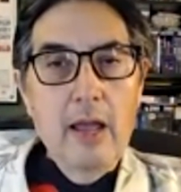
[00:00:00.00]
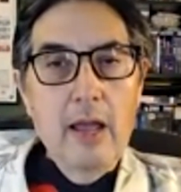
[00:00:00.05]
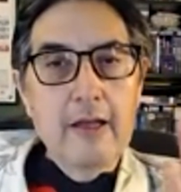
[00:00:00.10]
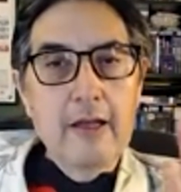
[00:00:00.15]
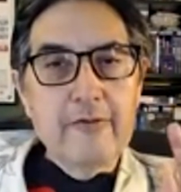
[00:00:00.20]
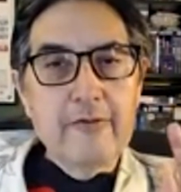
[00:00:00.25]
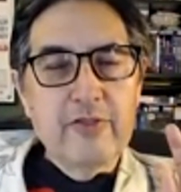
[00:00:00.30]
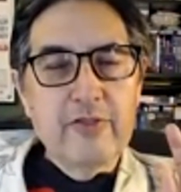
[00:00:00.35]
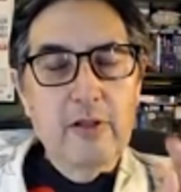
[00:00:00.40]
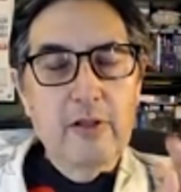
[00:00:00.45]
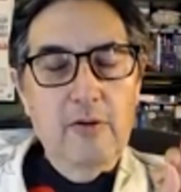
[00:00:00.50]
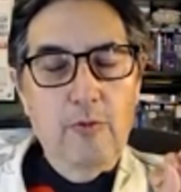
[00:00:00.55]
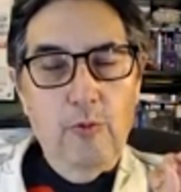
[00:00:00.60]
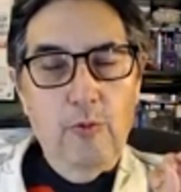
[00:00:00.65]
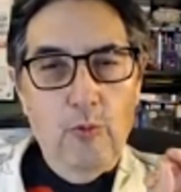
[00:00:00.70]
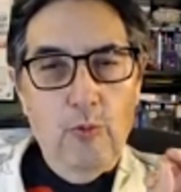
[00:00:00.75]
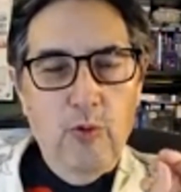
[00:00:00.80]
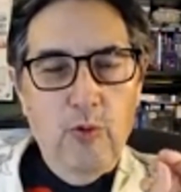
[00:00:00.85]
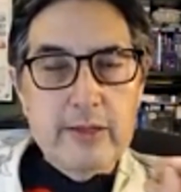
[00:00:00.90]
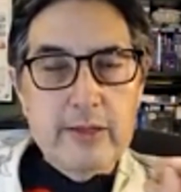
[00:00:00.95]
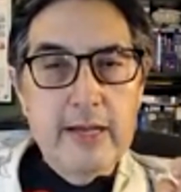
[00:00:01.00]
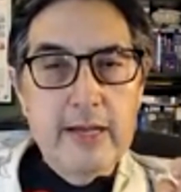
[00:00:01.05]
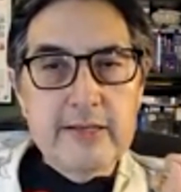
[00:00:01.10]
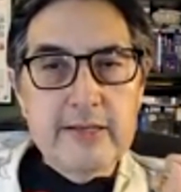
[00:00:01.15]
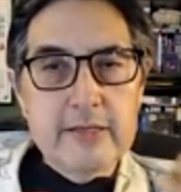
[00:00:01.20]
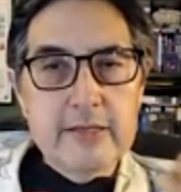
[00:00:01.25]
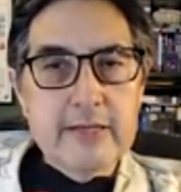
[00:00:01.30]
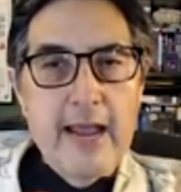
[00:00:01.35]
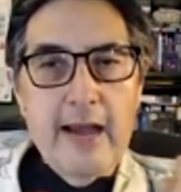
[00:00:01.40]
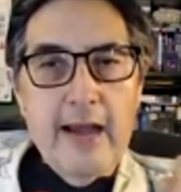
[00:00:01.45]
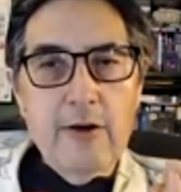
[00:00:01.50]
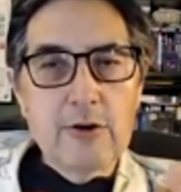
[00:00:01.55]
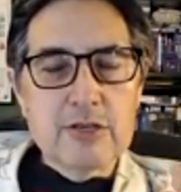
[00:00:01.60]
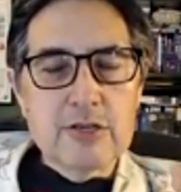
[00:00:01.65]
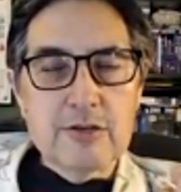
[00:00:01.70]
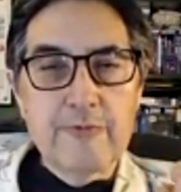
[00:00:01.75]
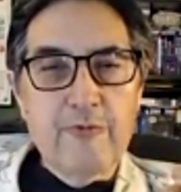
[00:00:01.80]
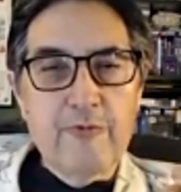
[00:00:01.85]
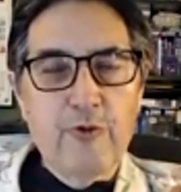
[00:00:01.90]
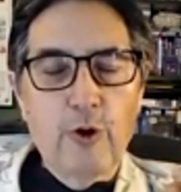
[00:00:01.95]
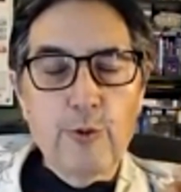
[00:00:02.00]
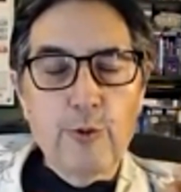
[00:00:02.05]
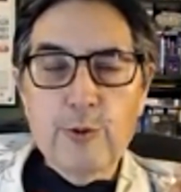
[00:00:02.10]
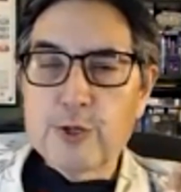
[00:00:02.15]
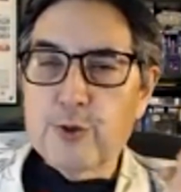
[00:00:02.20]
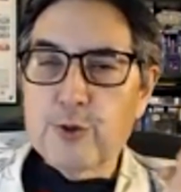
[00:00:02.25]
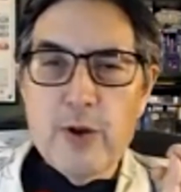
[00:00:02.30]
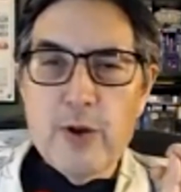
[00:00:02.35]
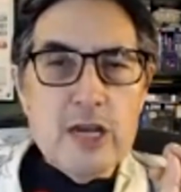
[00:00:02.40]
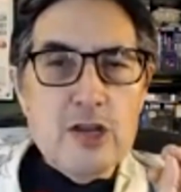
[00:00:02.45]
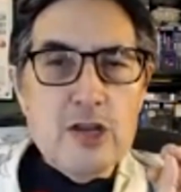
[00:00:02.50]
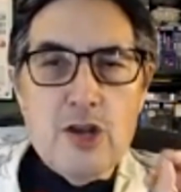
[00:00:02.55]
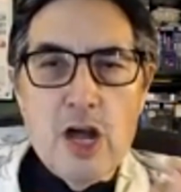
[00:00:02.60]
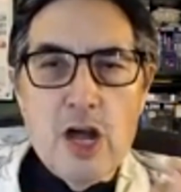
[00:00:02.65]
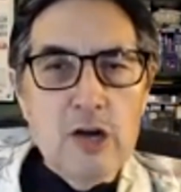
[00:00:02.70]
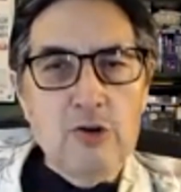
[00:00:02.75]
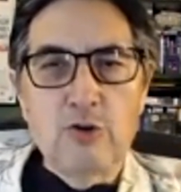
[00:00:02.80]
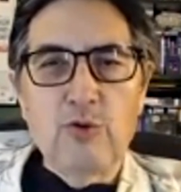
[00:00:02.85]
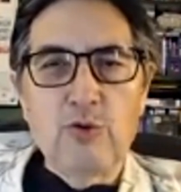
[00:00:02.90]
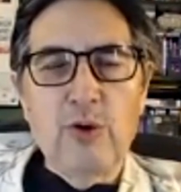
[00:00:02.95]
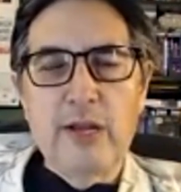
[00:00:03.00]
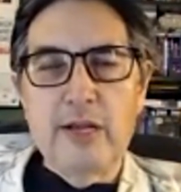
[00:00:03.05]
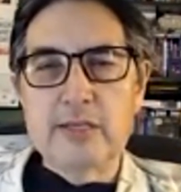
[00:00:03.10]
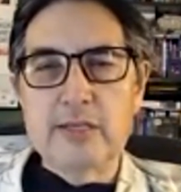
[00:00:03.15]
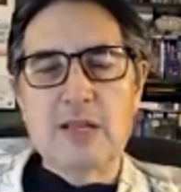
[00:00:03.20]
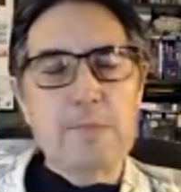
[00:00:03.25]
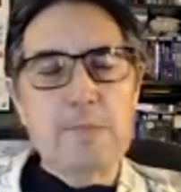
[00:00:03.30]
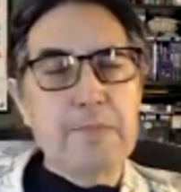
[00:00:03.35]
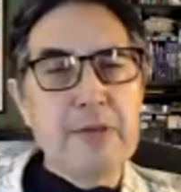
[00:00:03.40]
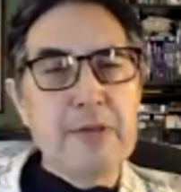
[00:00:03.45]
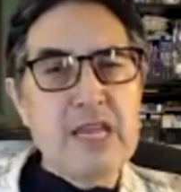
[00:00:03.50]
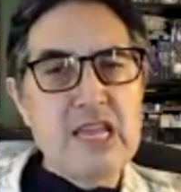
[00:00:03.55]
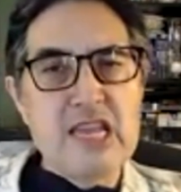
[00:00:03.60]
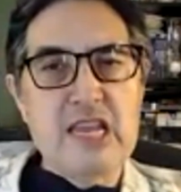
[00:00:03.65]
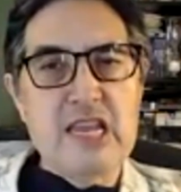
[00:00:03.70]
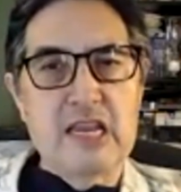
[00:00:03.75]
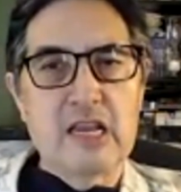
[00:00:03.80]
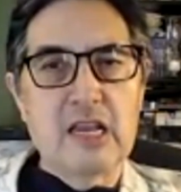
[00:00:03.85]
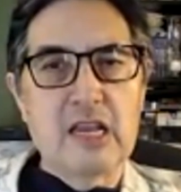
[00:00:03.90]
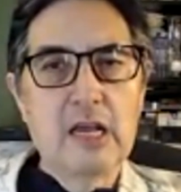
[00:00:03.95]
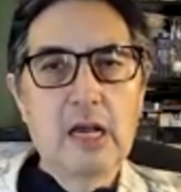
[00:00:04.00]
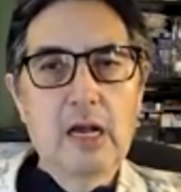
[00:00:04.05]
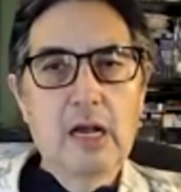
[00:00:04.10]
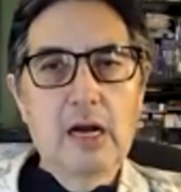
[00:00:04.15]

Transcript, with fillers: if what they did to Harrison Ford, which we know is the peak